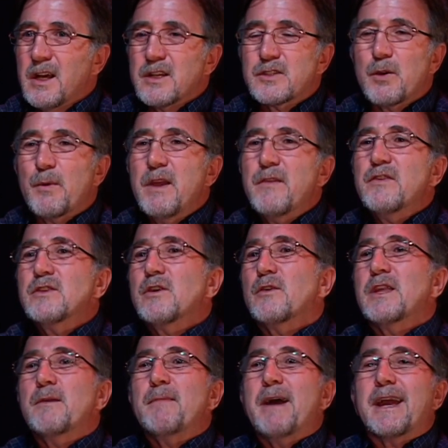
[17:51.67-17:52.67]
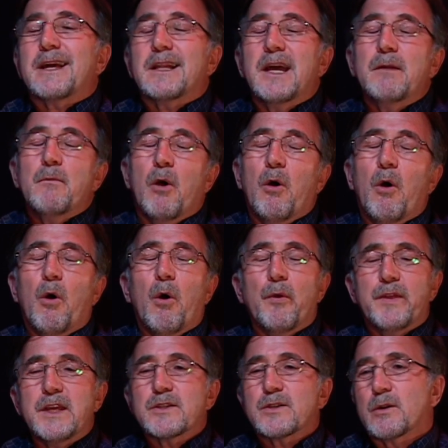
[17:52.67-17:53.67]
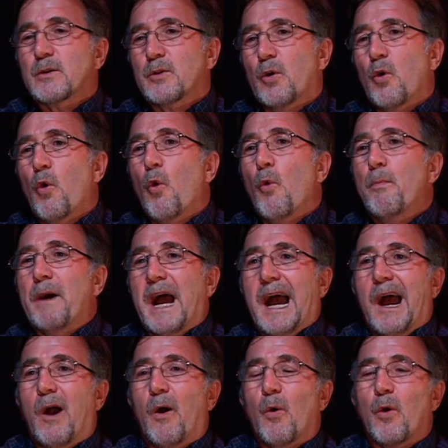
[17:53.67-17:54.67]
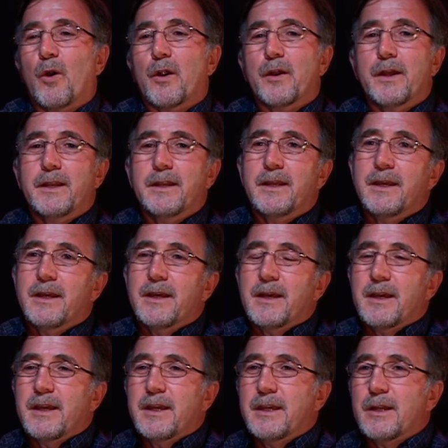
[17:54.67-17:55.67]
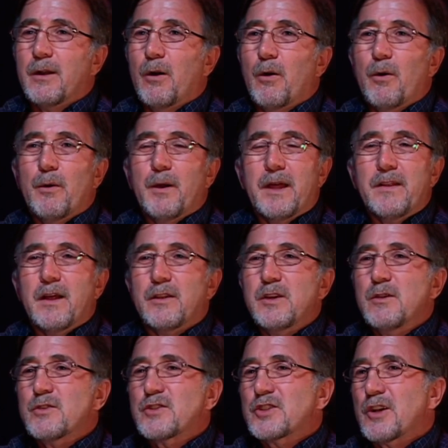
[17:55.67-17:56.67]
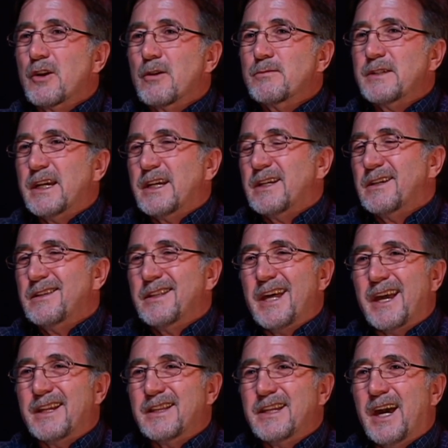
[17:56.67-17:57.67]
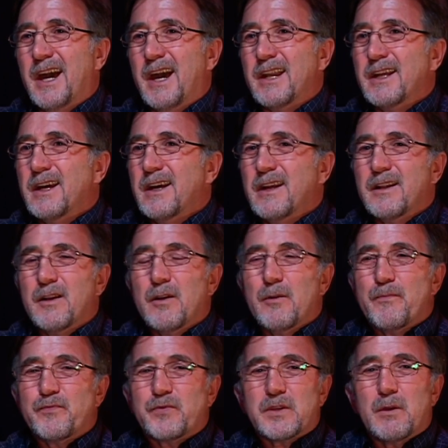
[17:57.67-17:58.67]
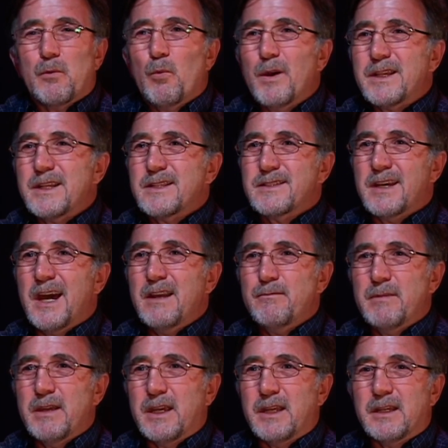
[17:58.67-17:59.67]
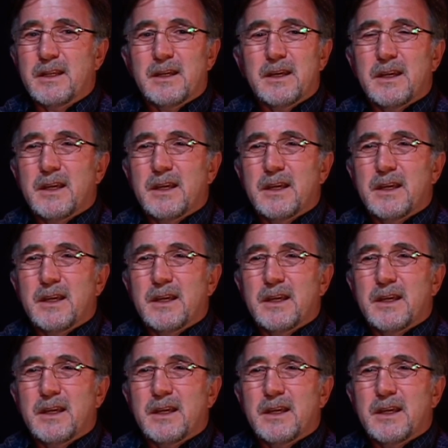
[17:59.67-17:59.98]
So even though they might claim, oh, these are low power, and and they'll use terms like that, what does that mean?